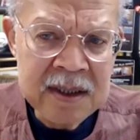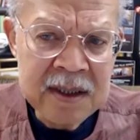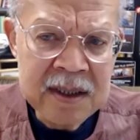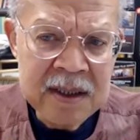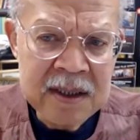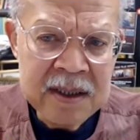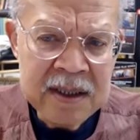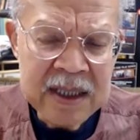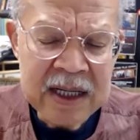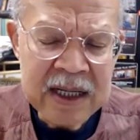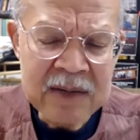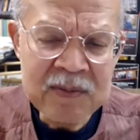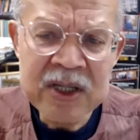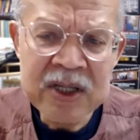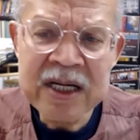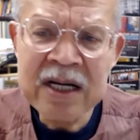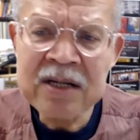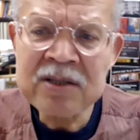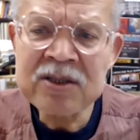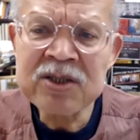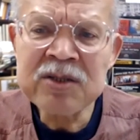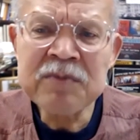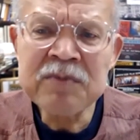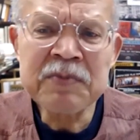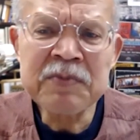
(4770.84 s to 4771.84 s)
that were there to
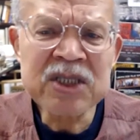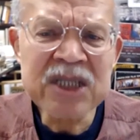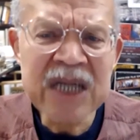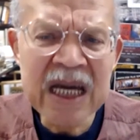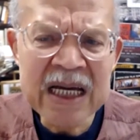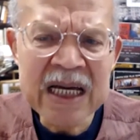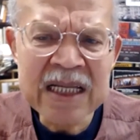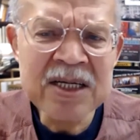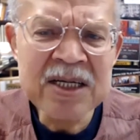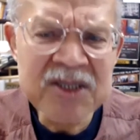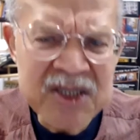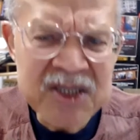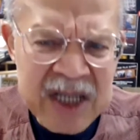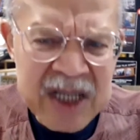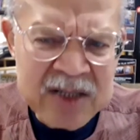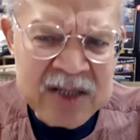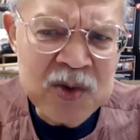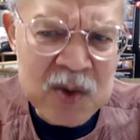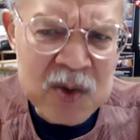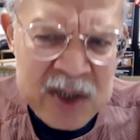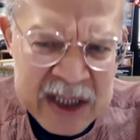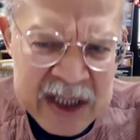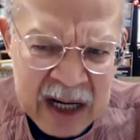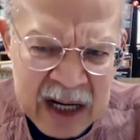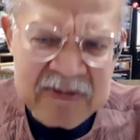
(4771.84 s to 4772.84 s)
protect the central
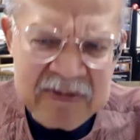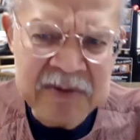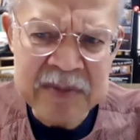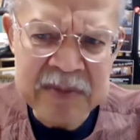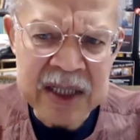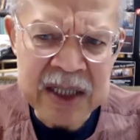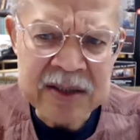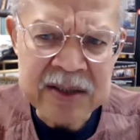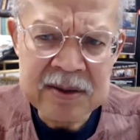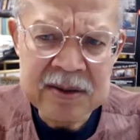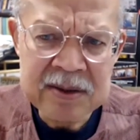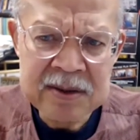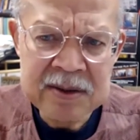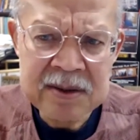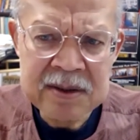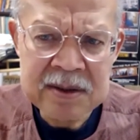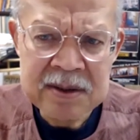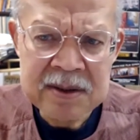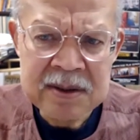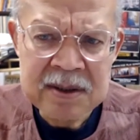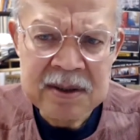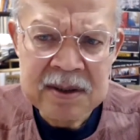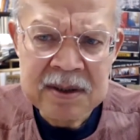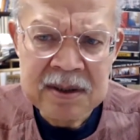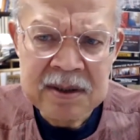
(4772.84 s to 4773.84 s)
government,
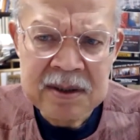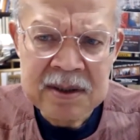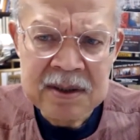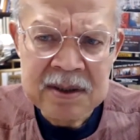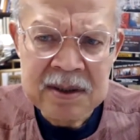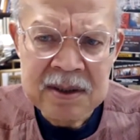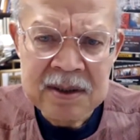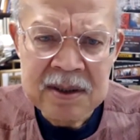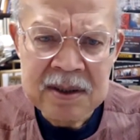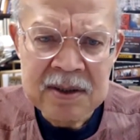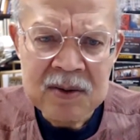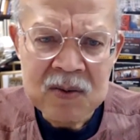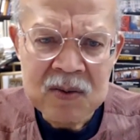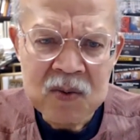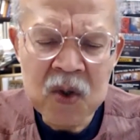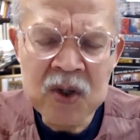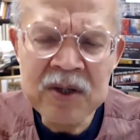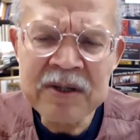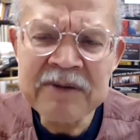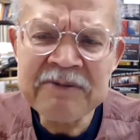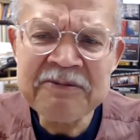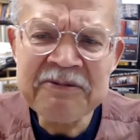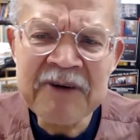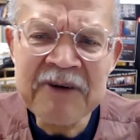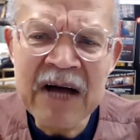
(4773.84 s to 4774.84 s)
were
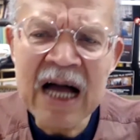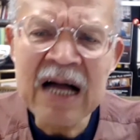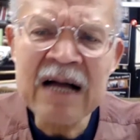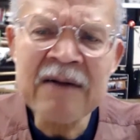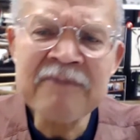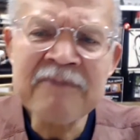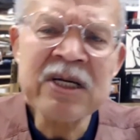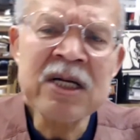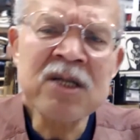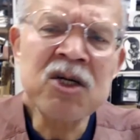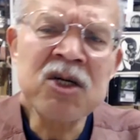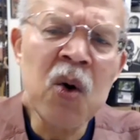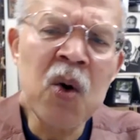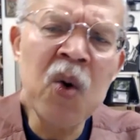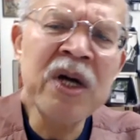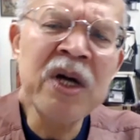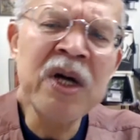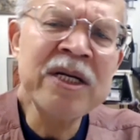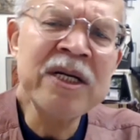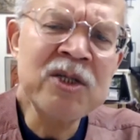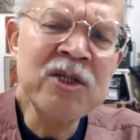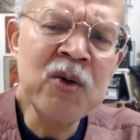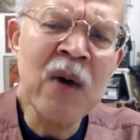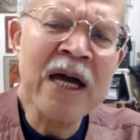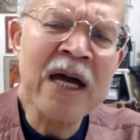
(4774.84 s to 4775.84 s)
involved in going
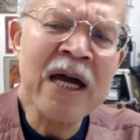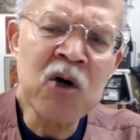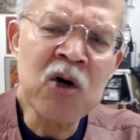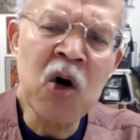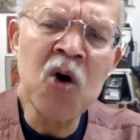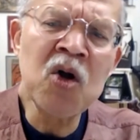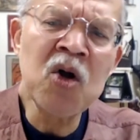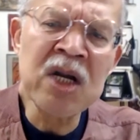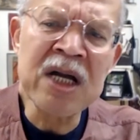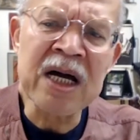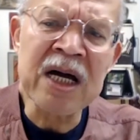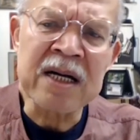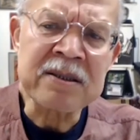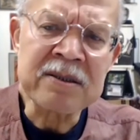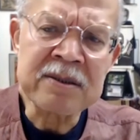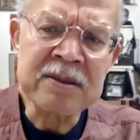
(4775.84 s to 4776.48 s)
to Angola